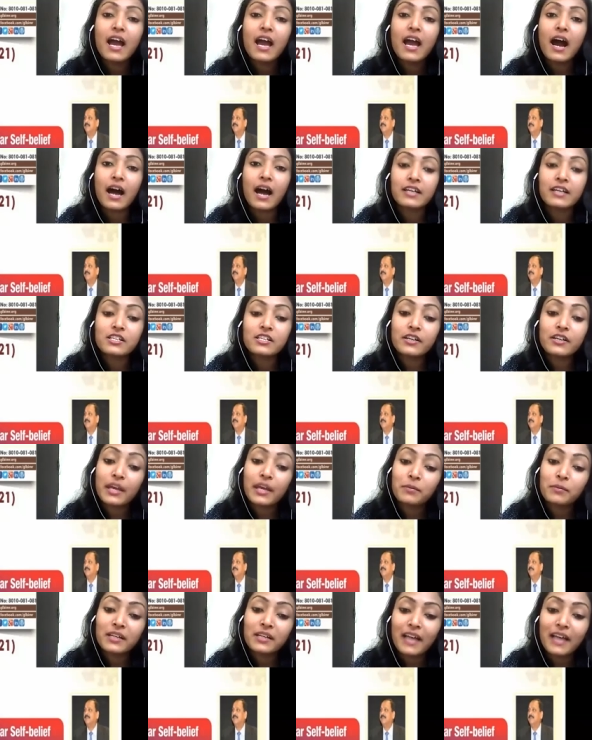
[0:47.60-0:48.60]
under
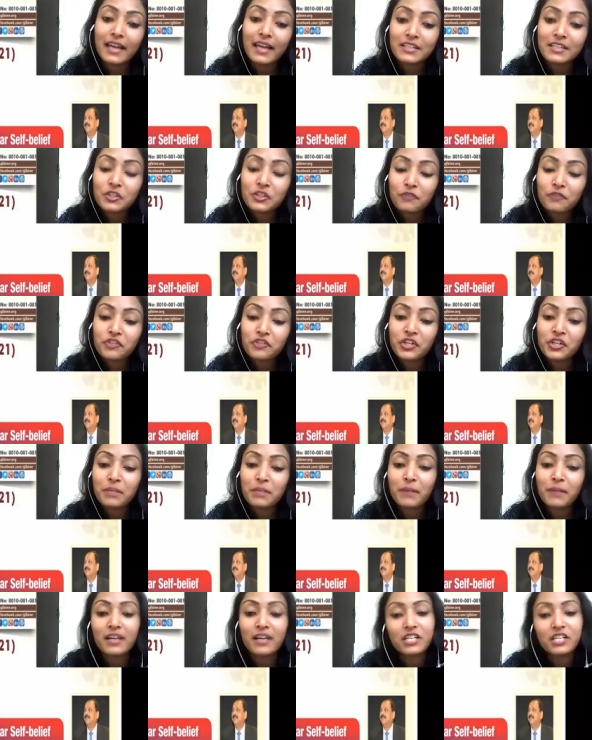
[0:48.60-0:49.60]
able guidance of
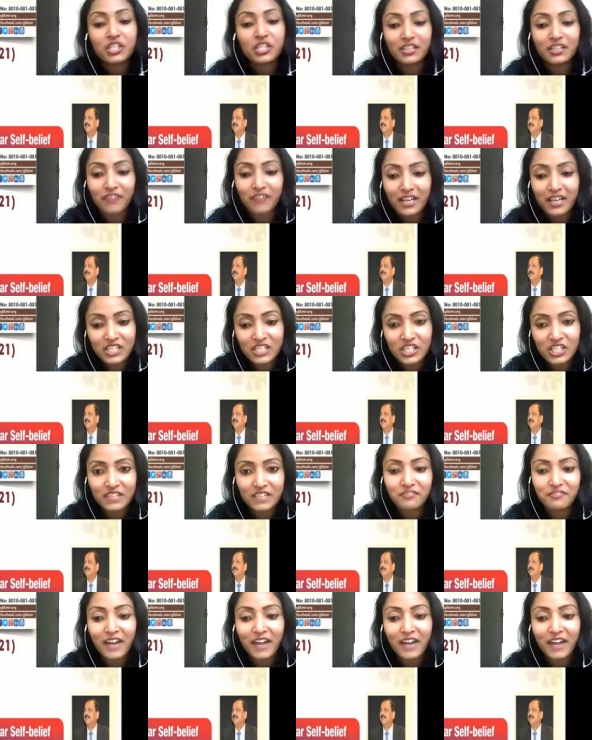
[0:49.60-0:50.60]
Sri Pankaj
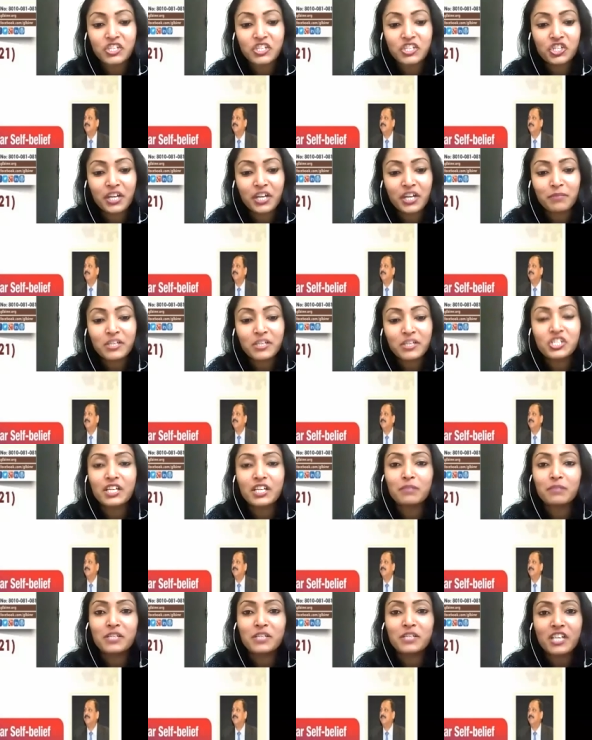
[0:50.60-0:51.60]
Agrawalji, Vice Chairman,
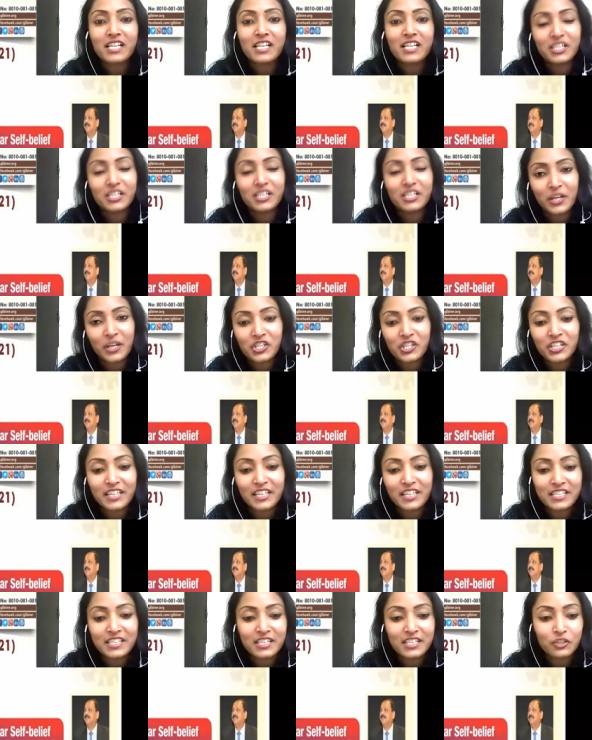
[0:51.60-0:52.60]
GL Bajaj Educational
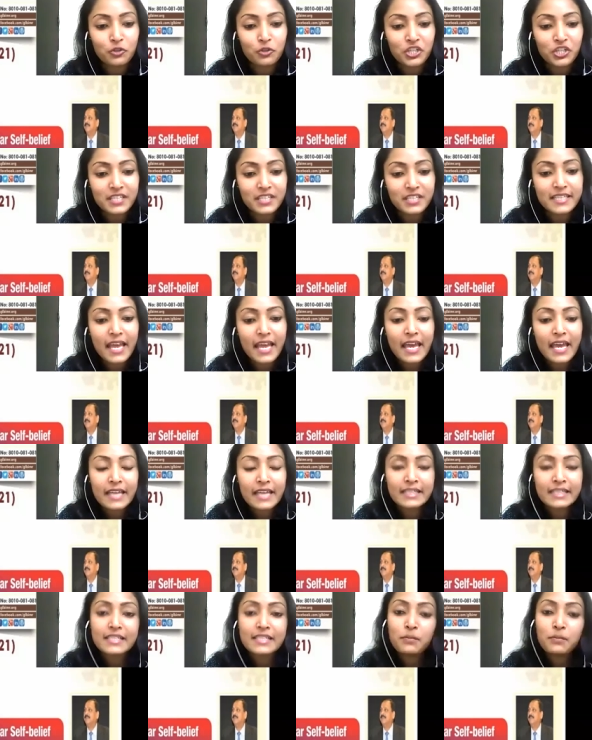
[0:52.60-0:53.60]
Institutions.
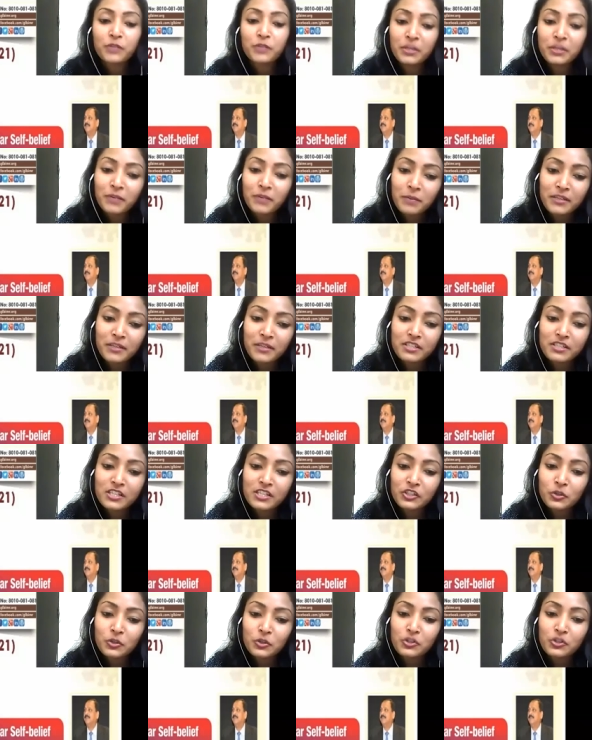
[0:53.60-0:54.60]
This is a premium
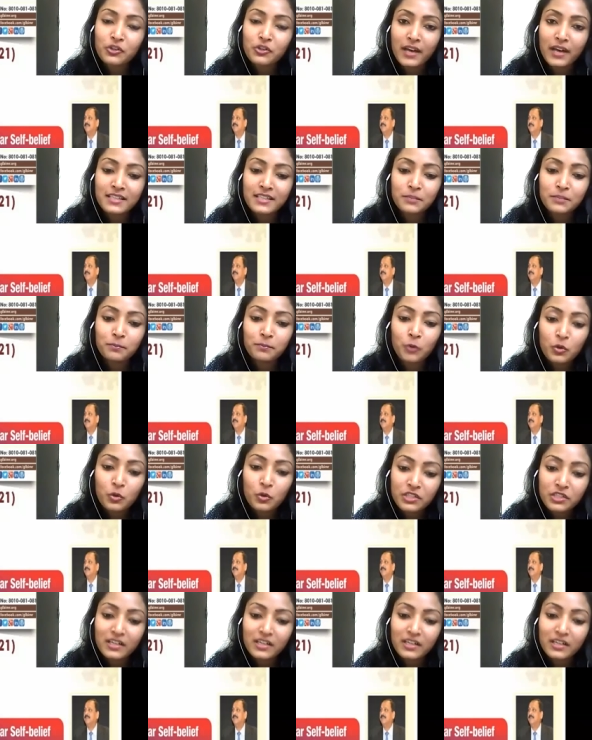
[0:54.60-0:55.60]
institute, runs
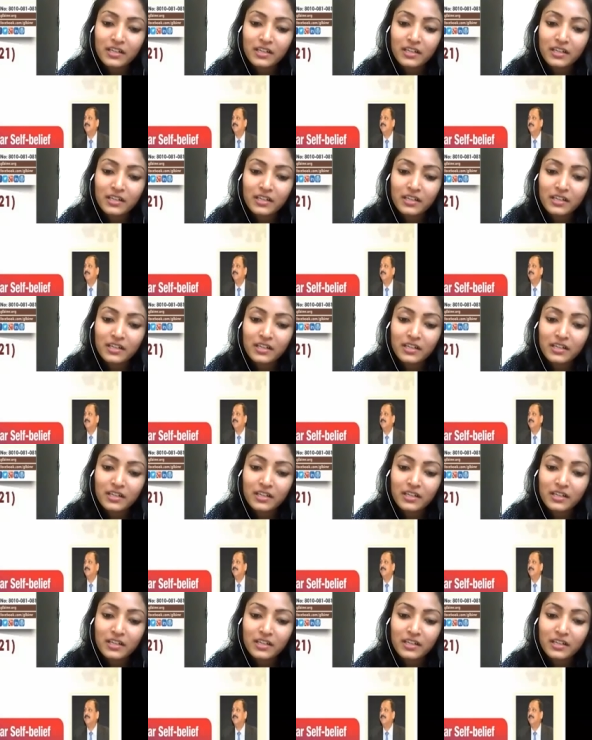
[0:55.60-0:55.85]
postgraduate